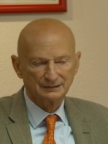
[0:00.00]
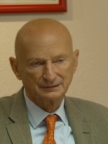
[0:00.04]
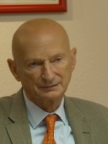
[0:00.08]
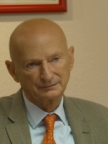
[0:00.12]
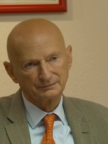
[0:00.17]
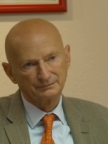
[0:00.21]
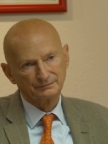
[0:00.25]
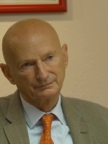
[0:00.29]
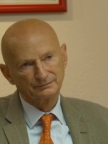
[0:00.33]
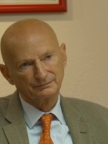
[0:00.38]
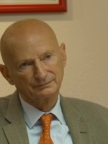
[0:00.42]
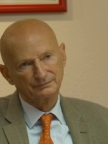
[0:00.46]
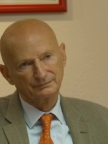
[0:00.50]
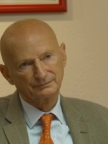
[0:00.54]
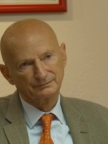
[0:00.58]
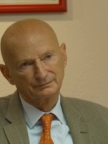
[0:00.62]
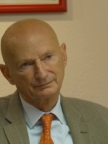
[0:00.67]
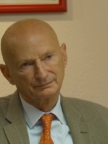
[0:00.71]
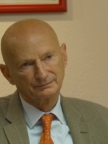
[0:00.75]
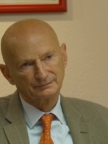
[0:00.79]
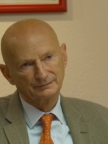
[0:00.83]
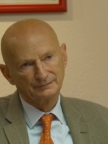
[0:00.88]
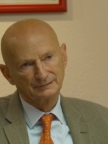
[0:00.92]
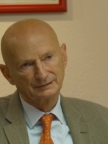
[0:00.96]
corrupt,
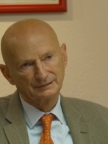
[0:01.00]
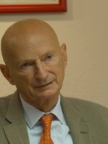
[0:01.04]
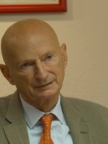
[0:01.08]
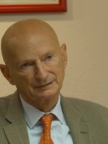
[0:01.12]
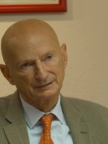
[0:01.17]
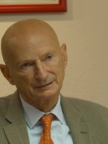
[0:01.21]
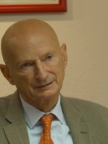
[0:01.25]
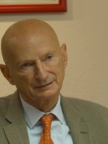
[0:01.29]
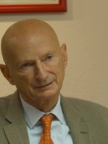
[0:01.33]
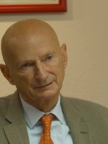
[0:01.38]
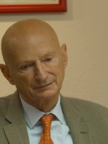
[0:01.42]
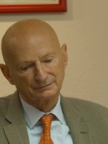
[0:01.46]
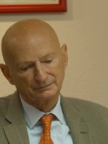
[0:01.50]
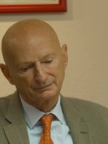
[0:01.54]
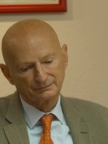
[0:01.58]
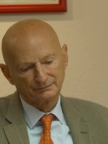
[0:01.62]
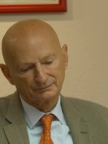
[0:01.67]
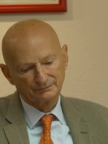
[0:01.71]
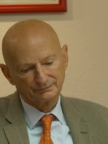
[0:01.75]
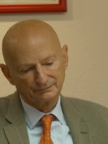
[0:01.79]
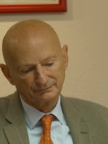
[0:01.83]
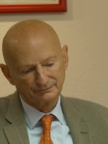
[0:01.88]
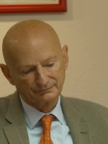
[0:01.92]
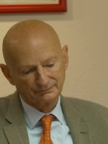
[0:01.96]
use the state
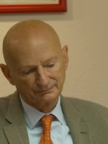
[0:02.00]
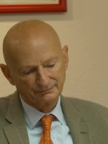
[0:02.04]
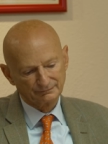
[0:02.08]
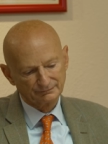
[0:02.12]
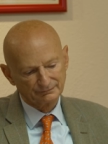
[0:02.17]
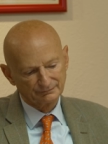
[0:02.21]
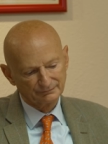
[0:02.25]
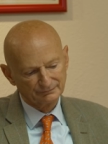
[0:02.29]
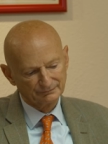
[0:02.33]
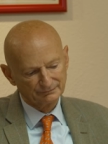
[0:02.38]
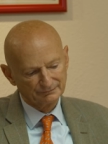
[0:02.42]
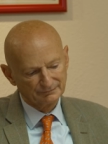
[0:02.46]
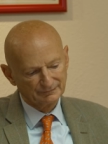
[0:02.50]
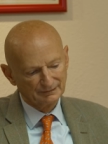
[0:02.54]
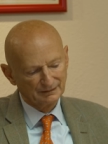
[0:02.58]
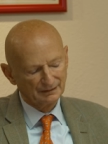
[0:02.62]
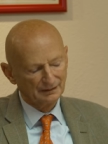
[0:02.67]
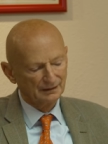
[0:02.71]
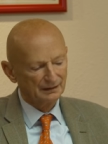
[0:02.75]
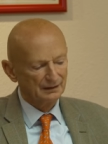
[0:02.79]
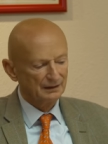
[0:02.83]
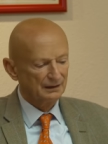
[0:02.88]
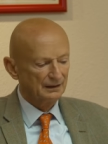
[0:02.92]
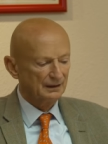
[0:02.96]
to protect its
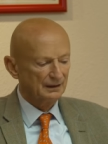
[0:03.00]
operation?